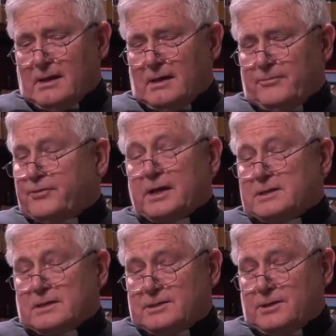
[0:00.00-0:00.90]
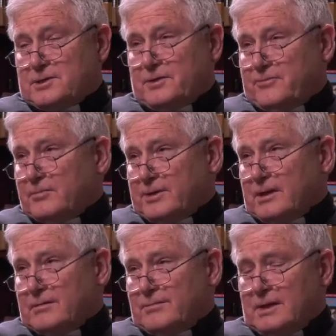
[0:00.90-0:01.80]
Francis just confirmed
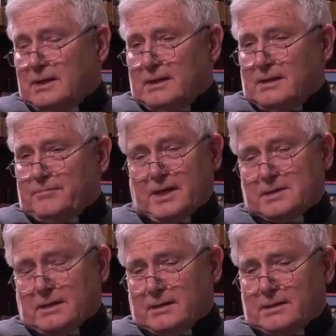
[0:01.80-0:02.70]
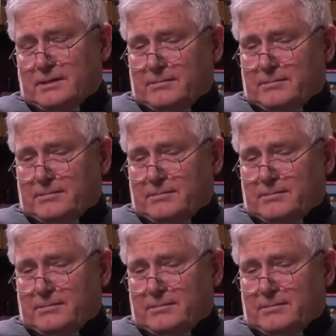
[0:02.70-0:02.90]
that. Basically,